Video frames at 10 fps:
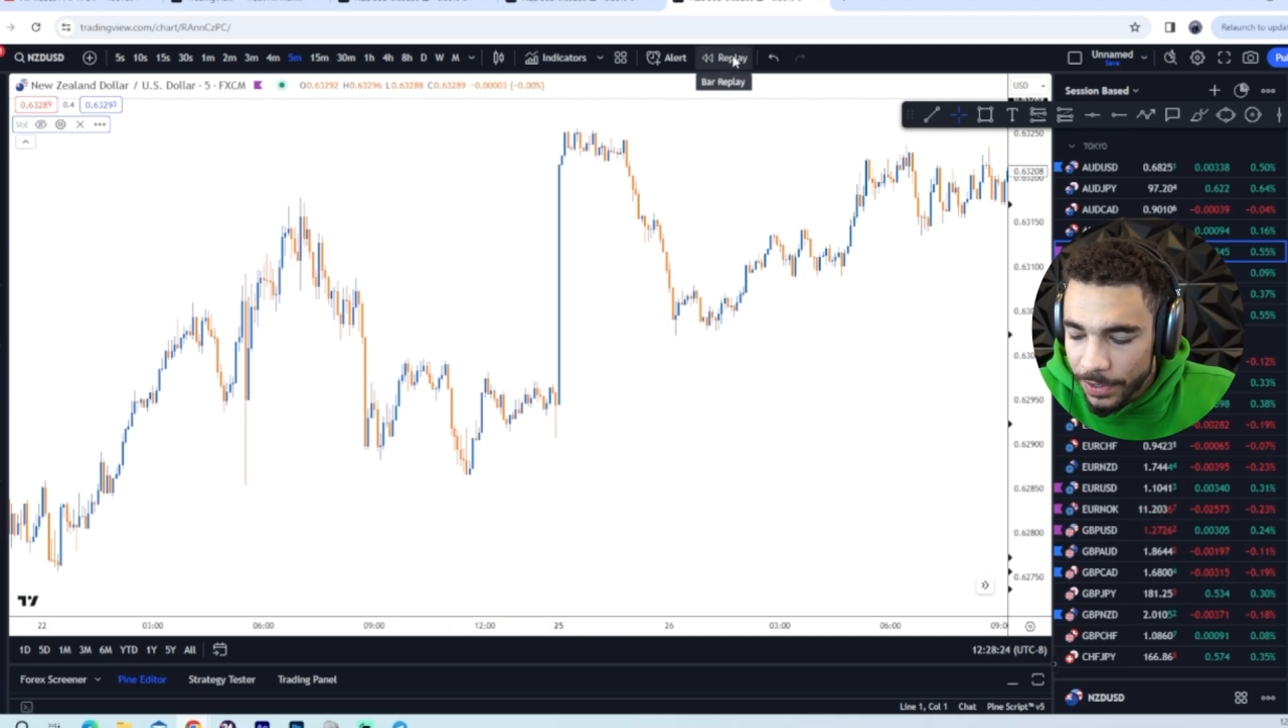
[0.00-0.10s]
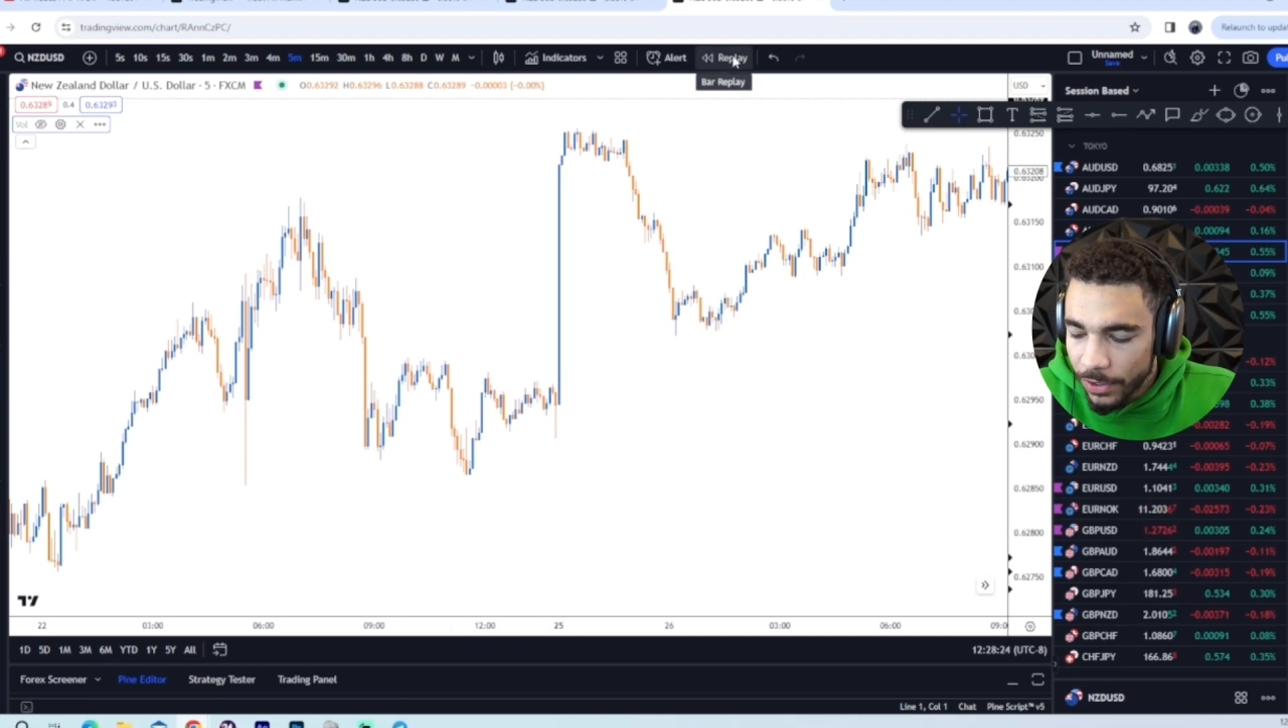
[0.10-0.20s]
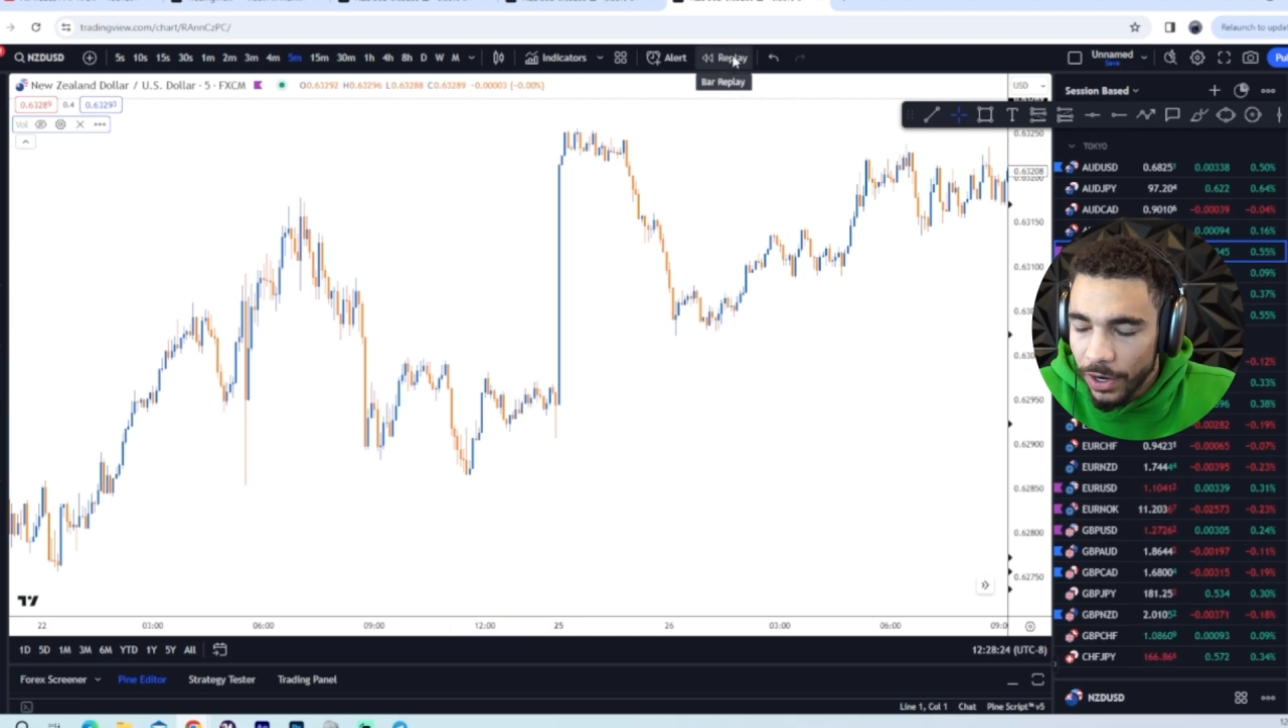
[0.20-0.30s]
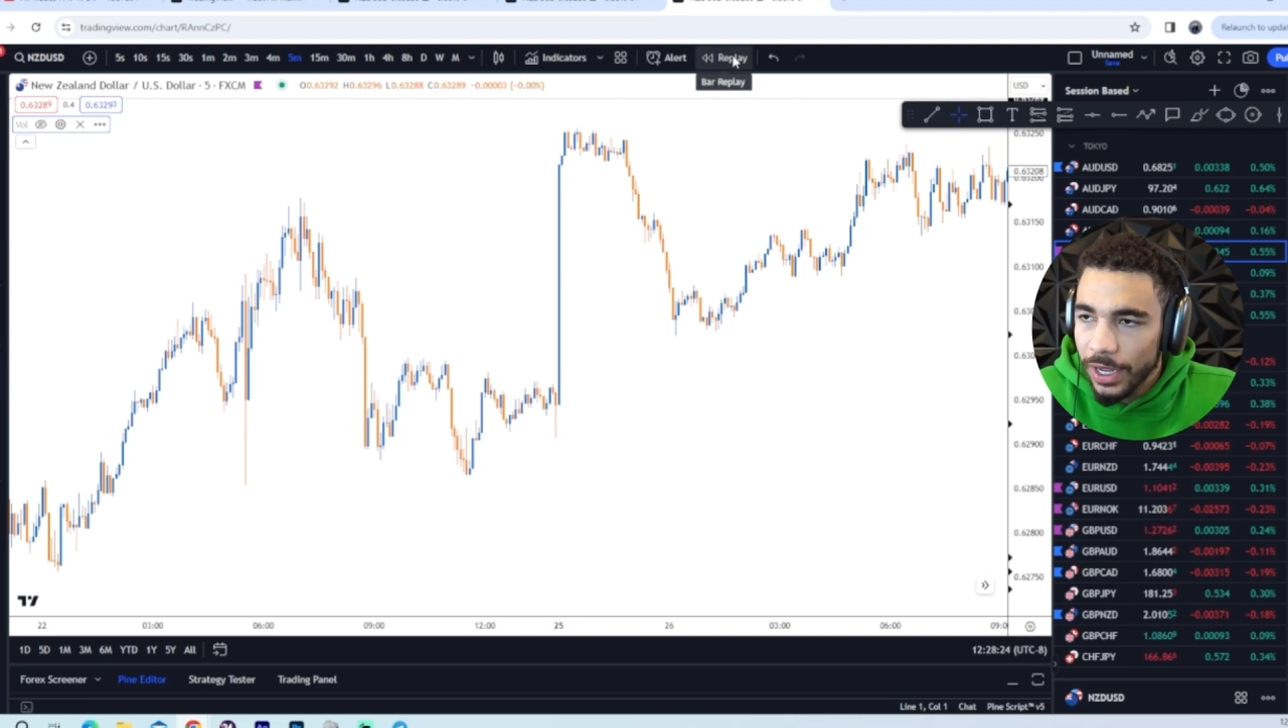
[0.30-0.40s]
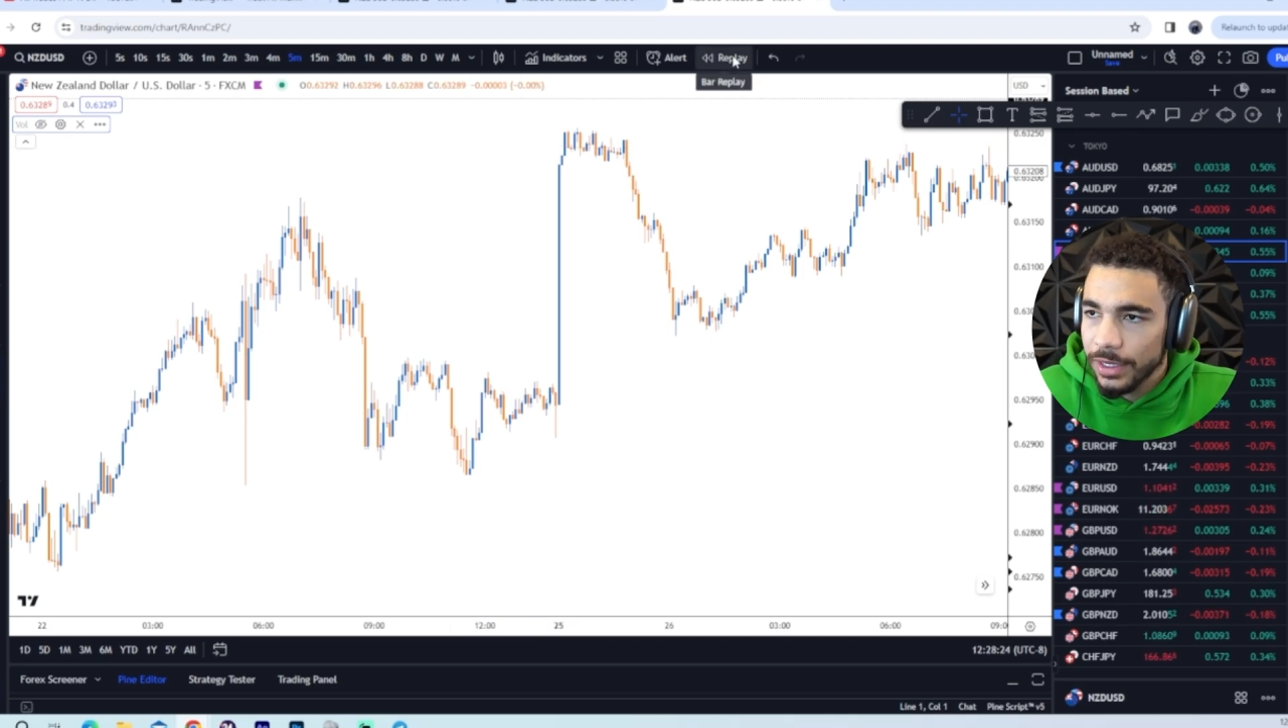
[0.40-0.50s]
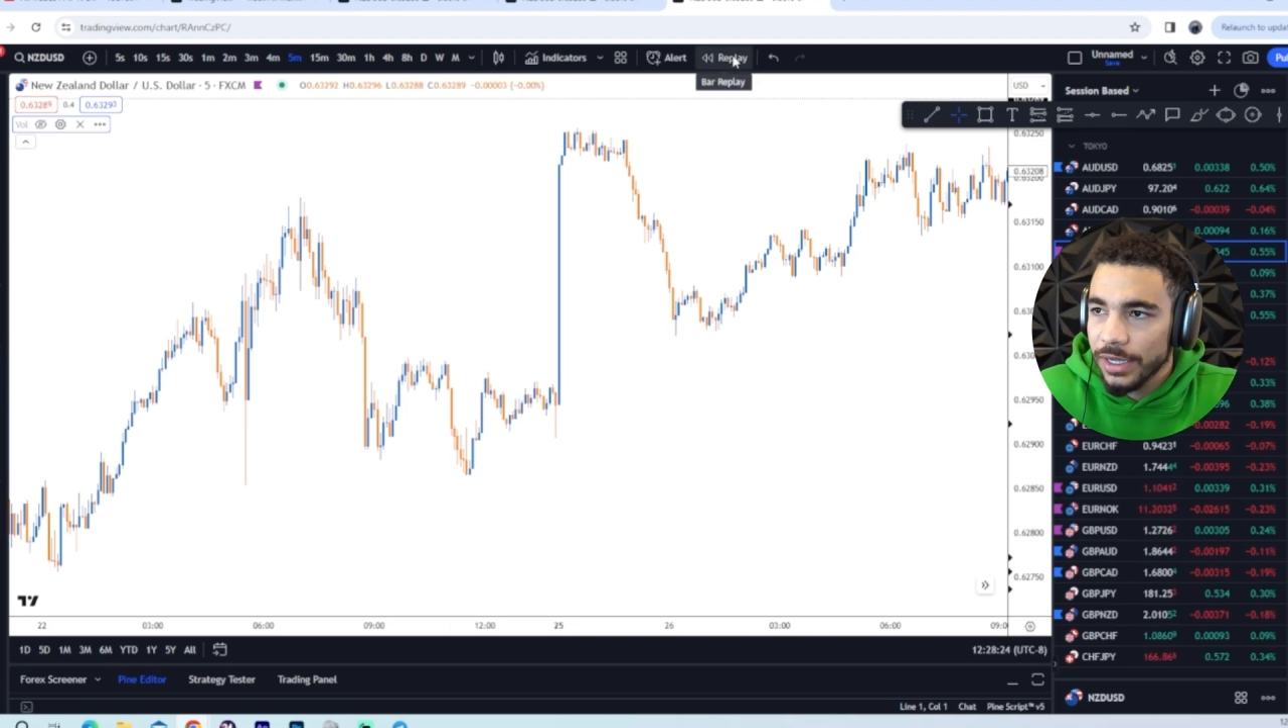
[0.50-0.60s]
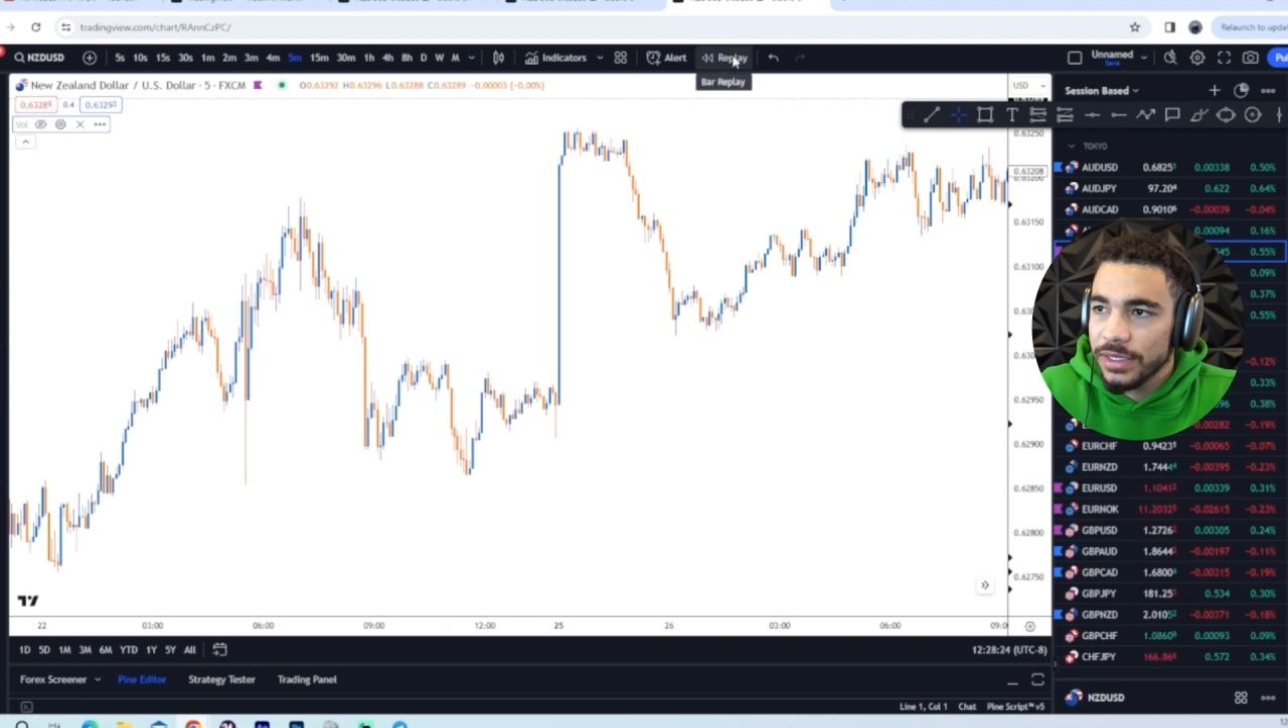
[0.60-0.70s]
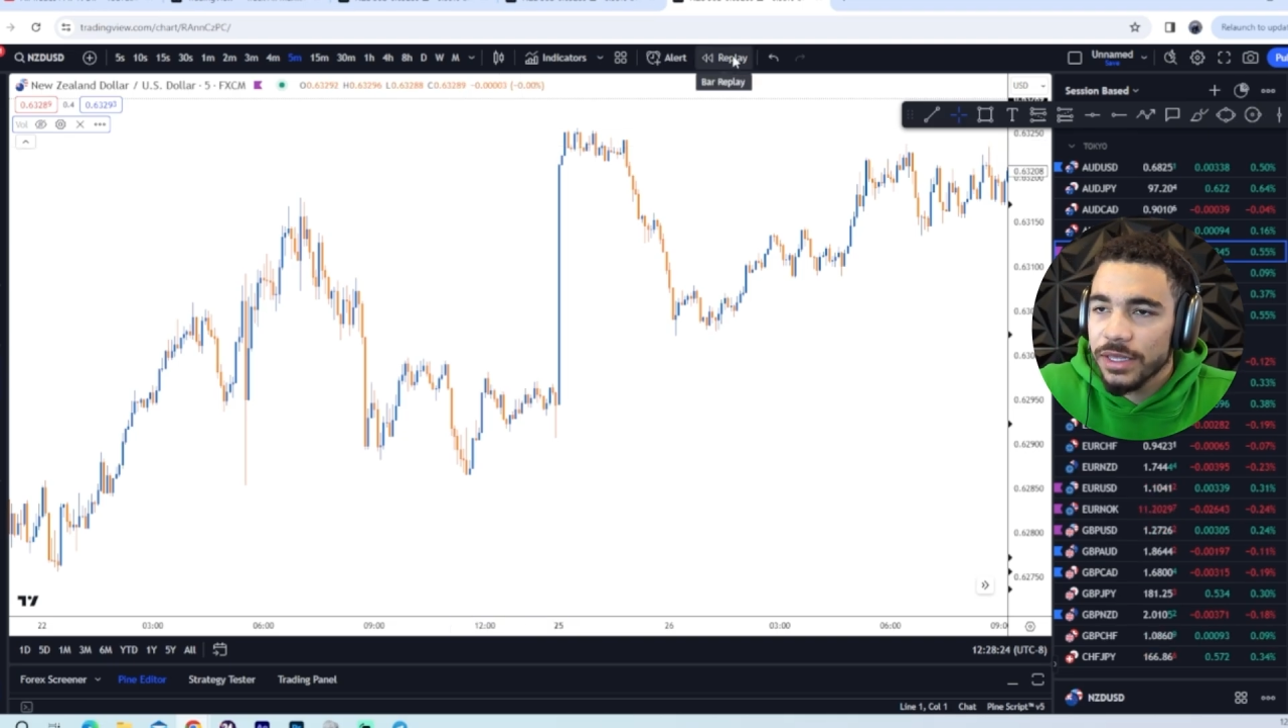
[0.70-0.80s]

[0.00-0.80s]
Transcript: you know, I see